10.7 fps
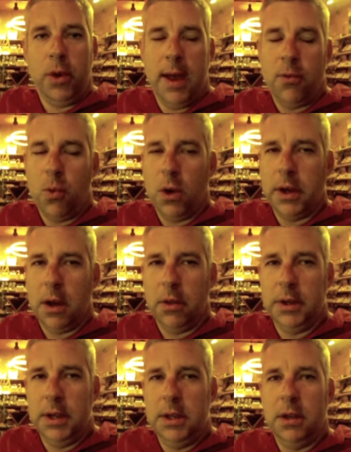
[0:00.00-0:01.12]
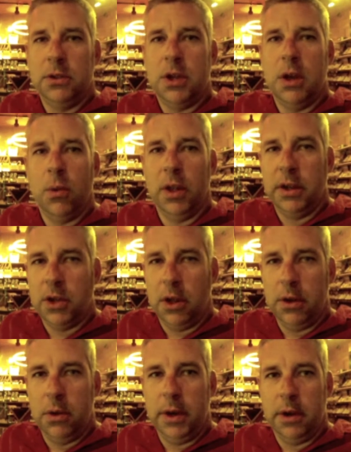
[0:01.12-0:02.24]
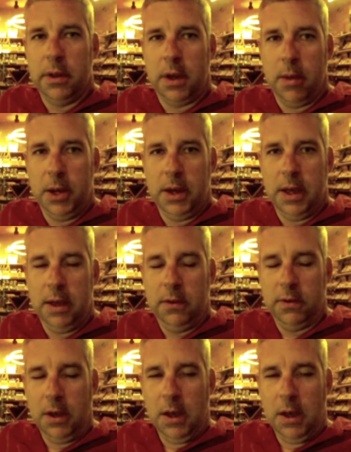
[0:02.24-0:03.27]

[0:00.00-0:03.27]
We haven't worked out all the details yet. We'll let y'all know here in the coming days,